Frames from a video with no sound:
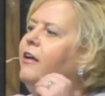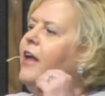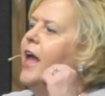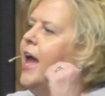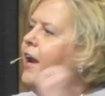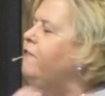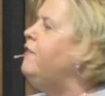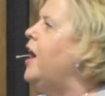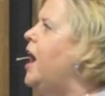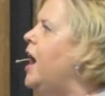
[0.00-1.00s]

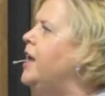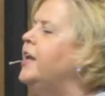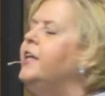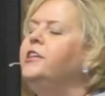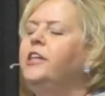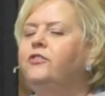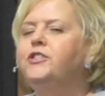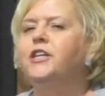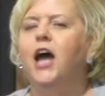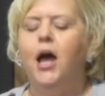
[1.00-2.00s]
edified and
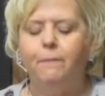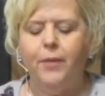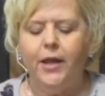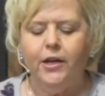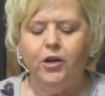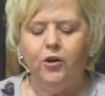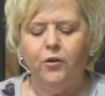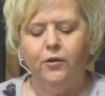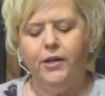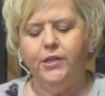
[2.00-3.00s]
lifted up and
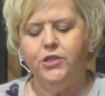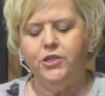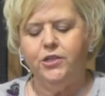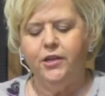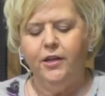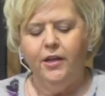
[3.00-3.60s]
encouraged.